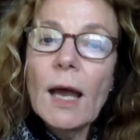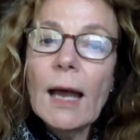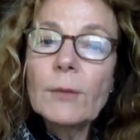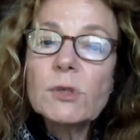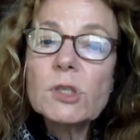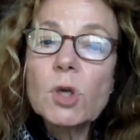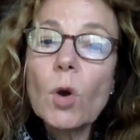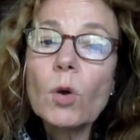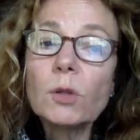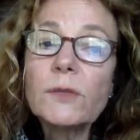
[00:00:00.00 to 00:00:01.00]
I was
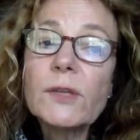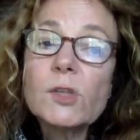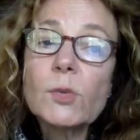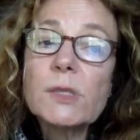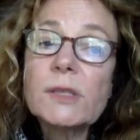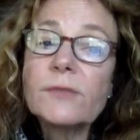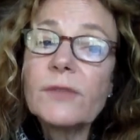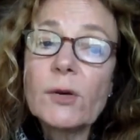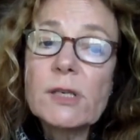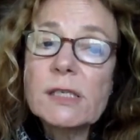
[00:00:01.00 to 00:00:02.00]
told this was a
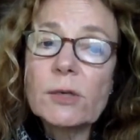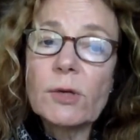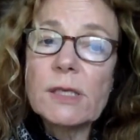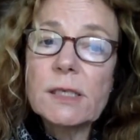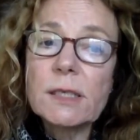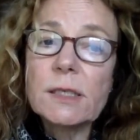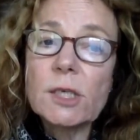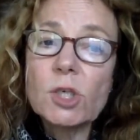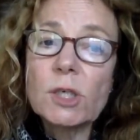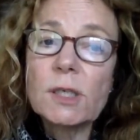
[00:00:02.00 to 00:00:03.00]
very serious
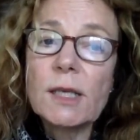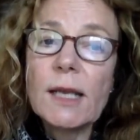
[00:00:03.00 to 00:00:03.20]
condition,